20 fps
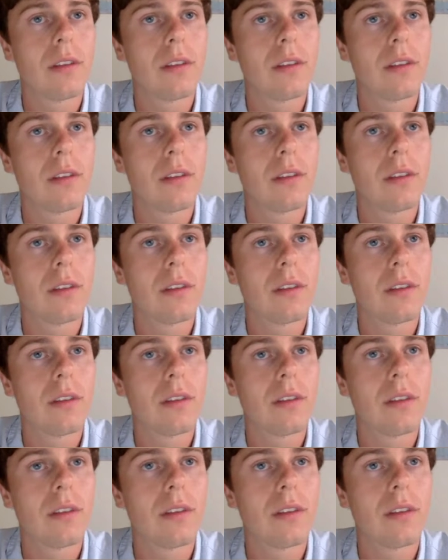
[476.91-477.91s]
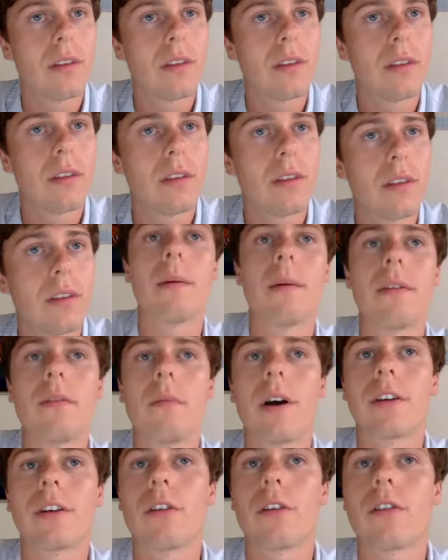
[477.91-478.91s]
they're actually below the weighted
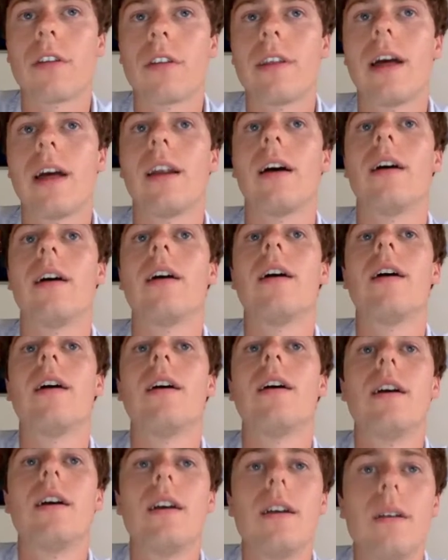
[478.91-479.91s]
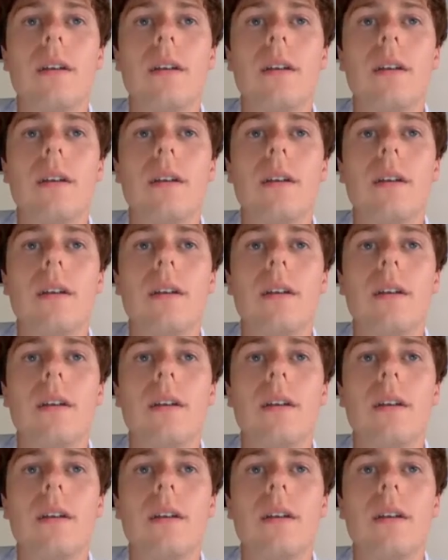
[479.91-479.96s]
mean depth of Microsetella.